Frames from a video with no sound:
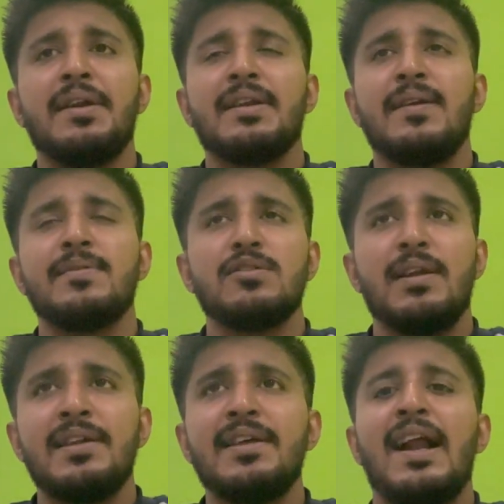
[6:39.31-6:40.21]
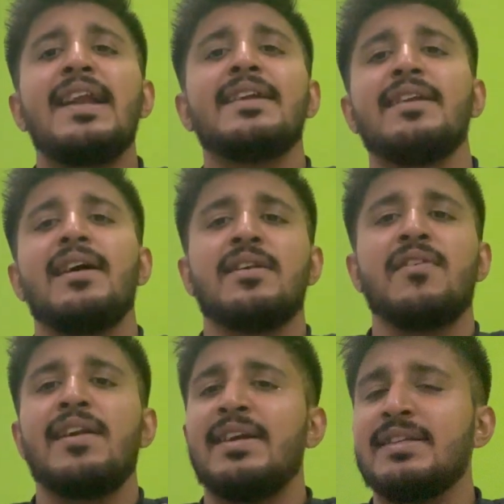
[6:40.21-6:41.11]
It gives you another added
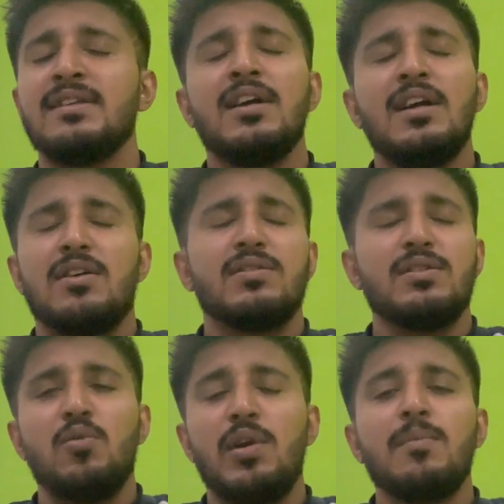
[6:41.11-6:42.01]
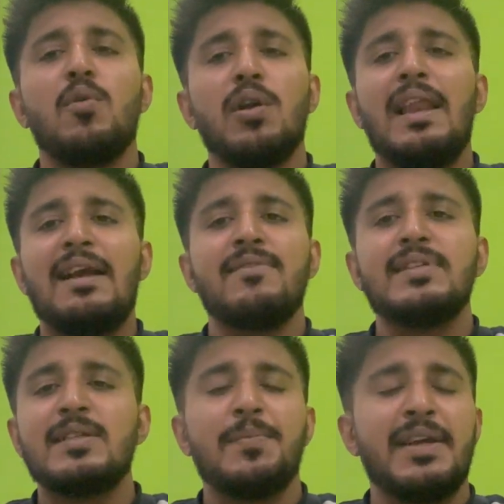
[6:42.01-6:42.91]
advantage because knowing more
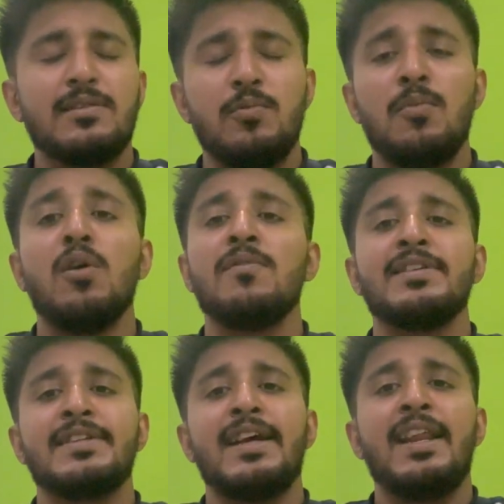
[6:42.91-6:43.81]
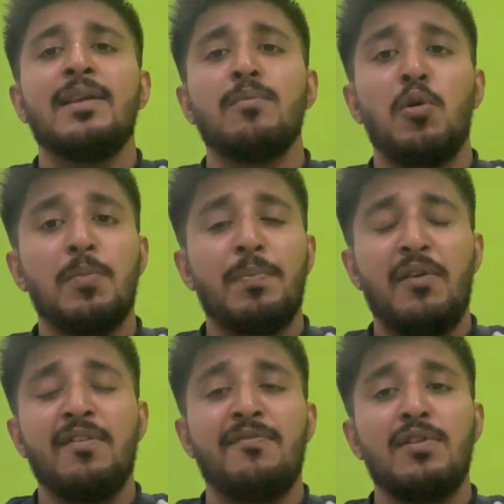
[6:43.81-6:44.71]
languages makes you more versatile and more
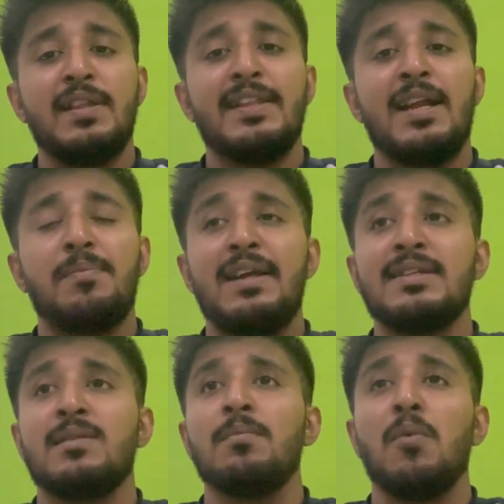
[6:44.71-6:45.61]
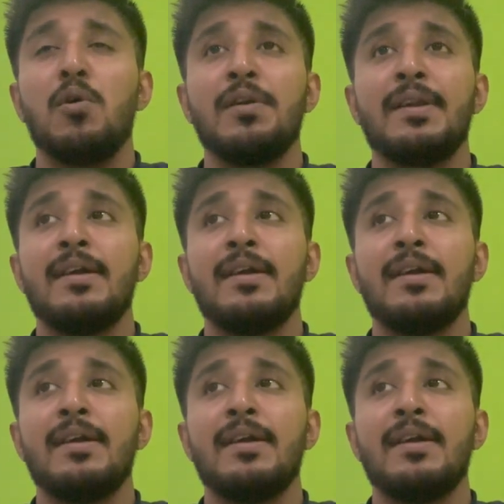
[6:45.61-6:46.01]
powerful in that place and more